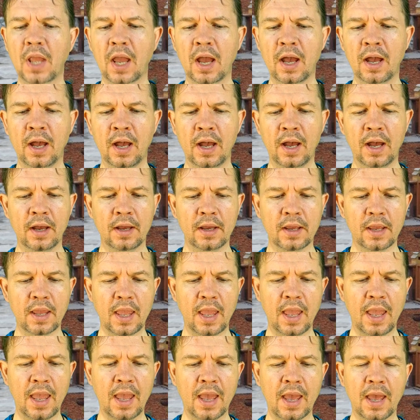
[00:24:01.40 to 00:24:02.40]

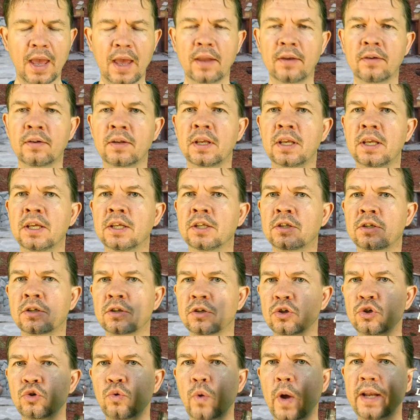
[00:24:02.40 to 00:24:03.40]
and is
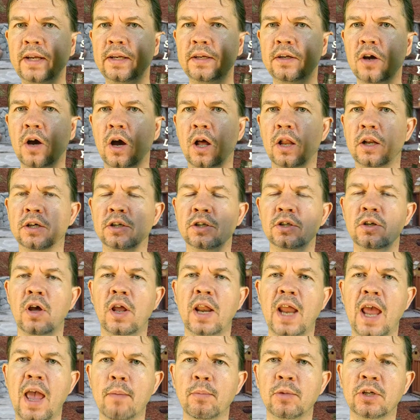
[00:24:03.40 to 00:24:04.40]
$20
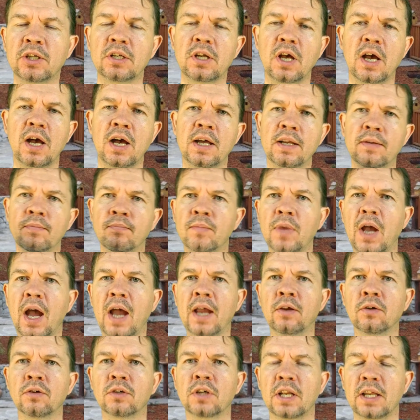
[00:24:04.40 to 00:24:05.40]
on Amazon. I
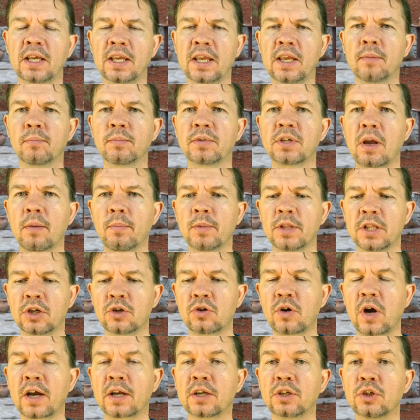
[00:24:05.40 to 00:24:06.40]
usually keep some in the
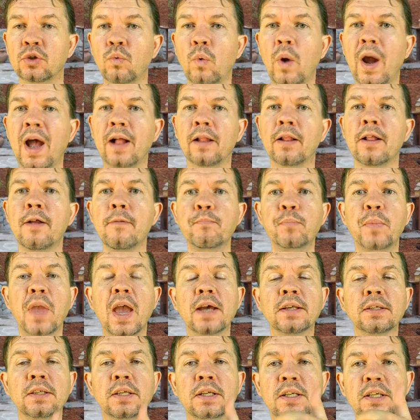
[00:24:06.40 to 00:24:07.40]
truck as well.
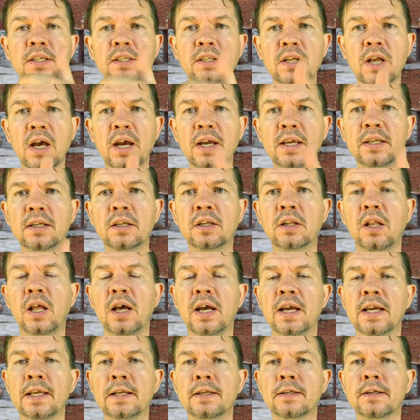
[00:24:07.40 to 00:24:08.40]
As a design
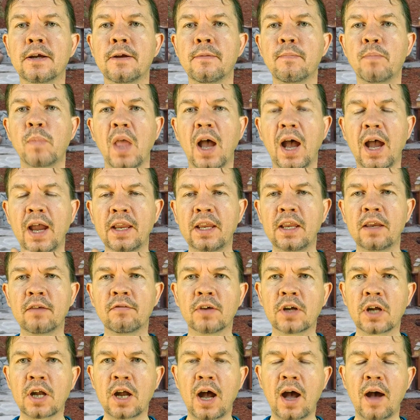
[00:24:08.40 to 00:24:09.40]
client, I give
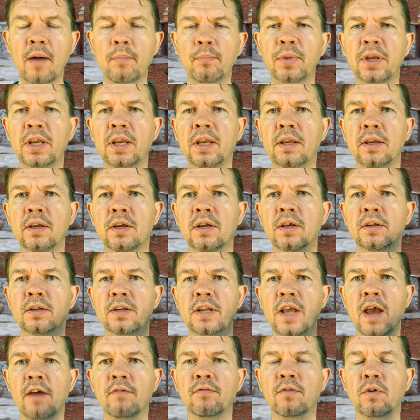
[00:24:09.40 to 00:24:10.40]
a copy
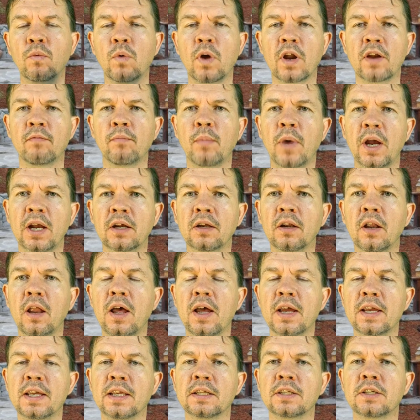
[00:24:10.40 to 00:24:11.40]
to every one of my
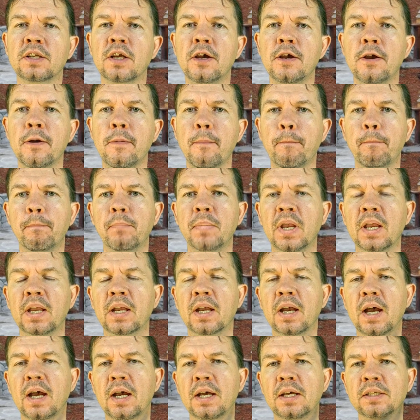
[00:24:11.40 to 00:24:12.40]
clients
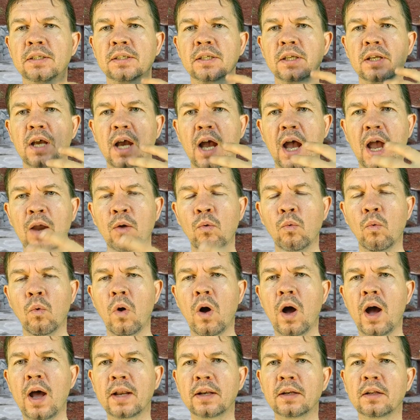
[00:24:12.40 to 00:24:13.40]
because I
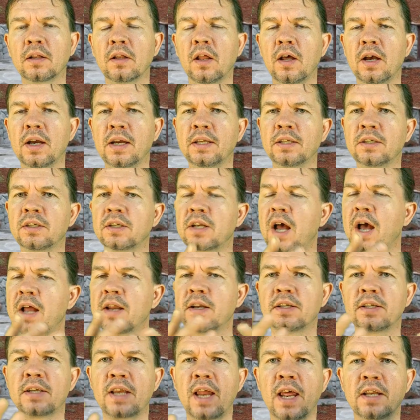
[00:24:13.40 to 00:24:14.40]
want clients to
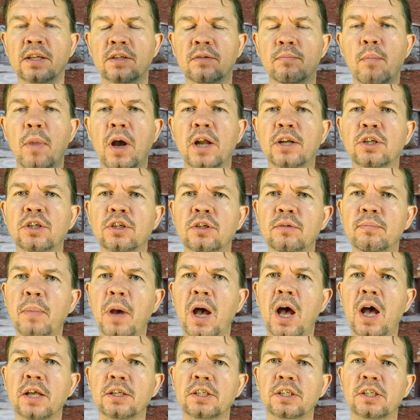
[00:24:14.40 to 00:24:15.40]
understand as much as
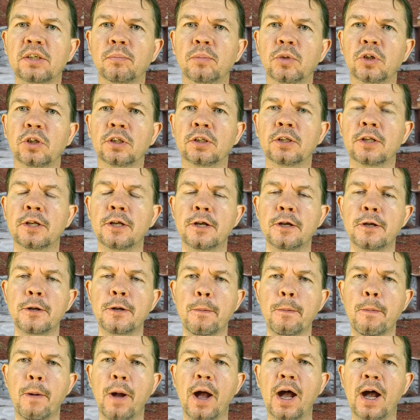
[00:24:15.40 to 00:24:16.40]
possible.
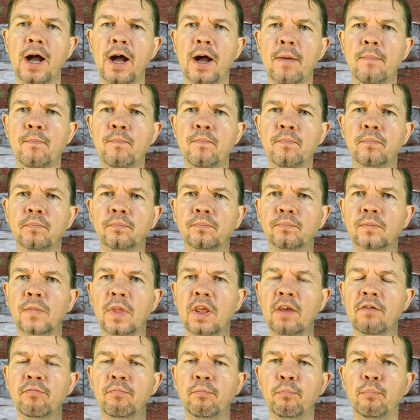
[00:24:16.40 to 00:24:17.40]

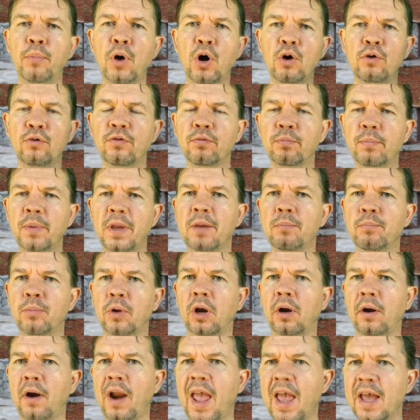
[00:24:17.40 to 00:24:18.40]
If both people
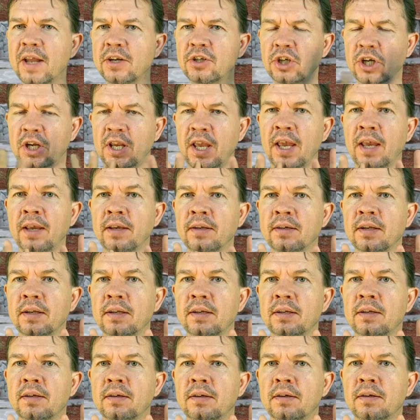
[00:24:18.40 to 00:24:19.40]
are
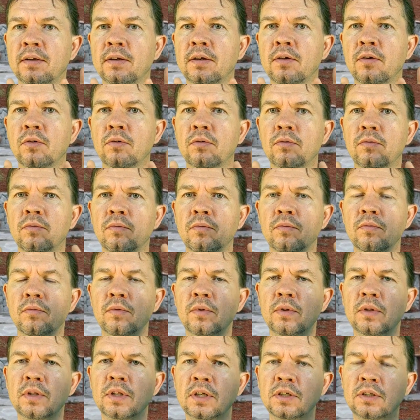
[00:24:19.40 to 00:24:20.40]
educated,
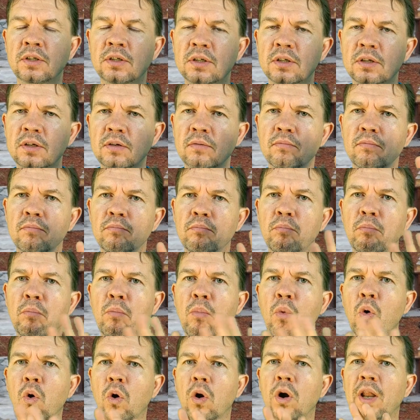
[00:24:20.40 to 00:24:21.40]
there's
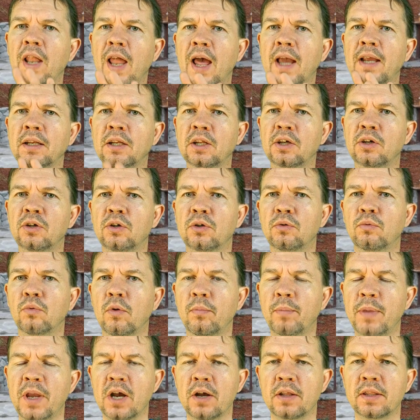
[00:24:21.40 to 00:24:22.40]
more likelihood we'll
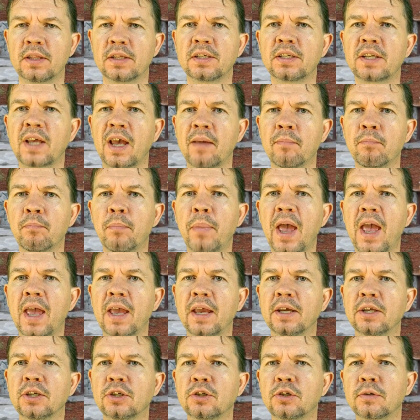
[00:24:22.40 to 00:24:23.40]
be on the same
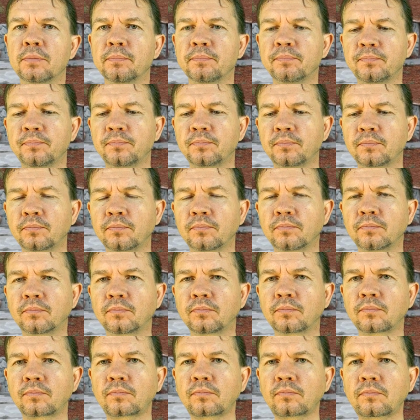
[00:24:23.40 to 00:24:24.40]
page.
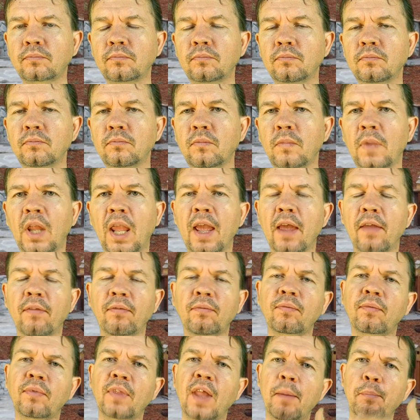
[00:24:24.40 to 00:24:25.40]

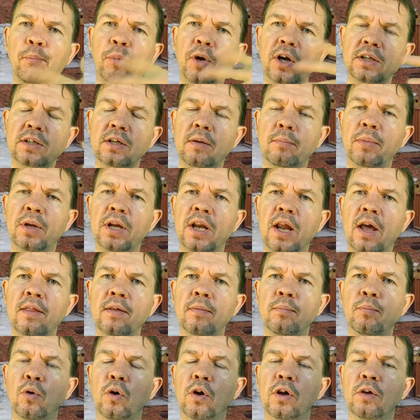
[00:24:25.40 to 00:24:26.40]
And that brings up another
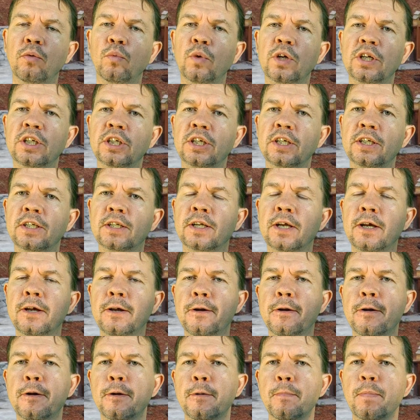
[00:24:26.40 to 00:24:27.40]
point, which is
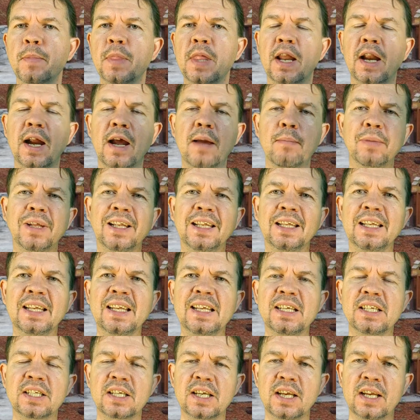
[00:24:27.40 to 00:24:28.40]
that I'm a
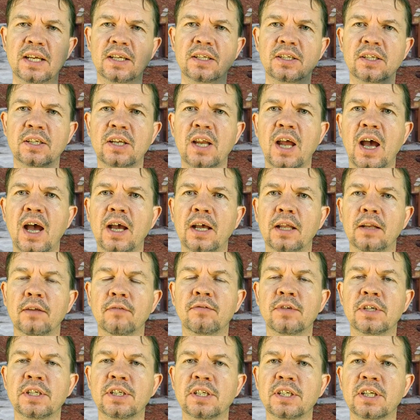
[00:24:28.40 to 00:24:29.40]
listening style
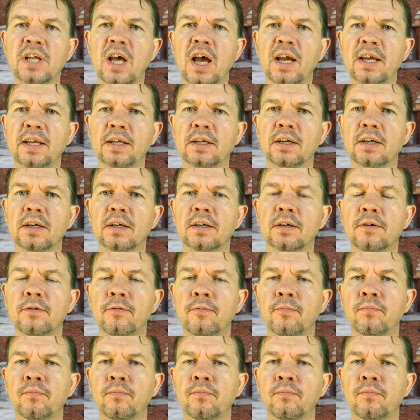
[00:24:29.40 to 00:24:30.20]
of designer.